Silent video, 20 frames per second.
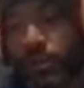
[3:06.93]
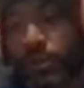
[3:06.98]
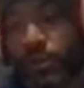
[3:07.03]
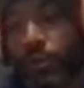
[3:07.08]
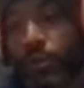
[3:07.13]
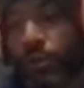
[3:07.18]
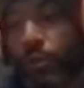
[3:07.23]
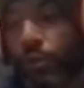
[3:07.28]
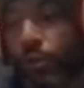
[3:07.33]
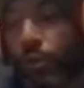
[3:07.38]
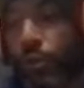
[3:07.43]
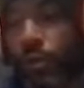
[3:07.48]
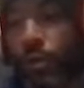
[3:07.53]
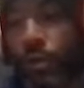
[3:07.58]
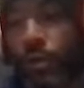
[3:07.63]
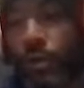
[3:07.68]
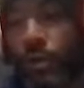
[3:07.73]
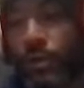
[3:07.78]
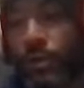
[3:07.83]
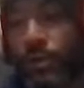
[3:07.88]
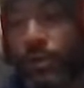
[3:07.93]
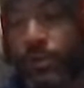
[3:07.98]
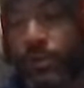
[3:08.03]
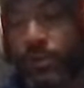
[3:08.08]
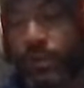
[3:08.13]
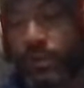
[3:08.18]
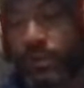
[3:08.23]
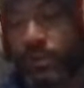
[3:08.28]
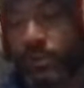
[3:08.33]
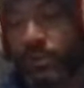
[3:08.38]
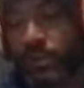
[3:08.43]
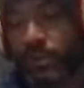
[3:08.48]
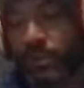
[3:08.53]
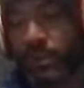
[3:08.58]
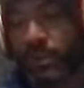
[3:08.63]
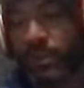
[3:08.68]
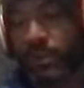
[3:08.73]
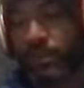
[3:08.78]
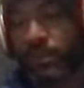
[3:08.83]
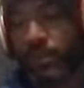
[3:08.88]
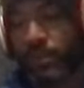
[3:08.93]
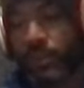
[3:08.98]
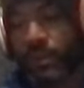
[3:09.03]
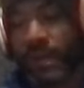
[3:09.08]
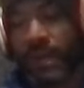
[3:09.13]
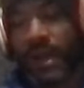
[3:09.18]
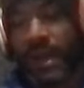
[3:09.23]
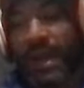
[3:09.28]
told all the new customers at the booth